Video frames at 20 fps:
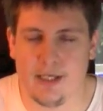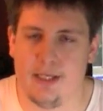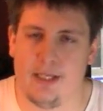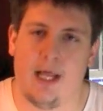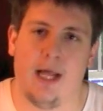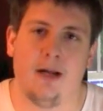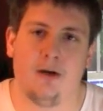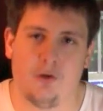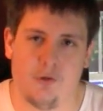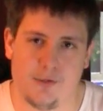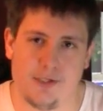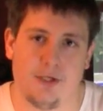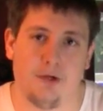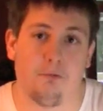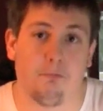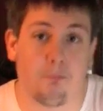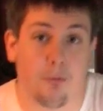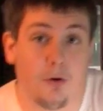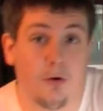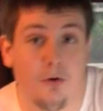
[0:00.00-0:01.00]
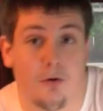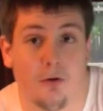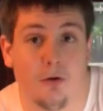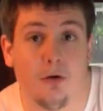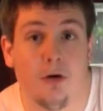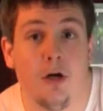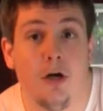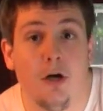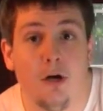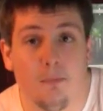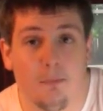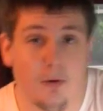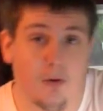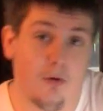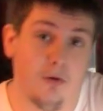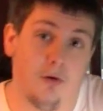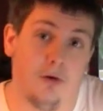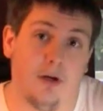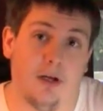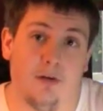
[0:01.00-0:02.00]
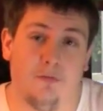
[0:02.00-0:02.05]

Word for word: And that goes into PUR. PUR,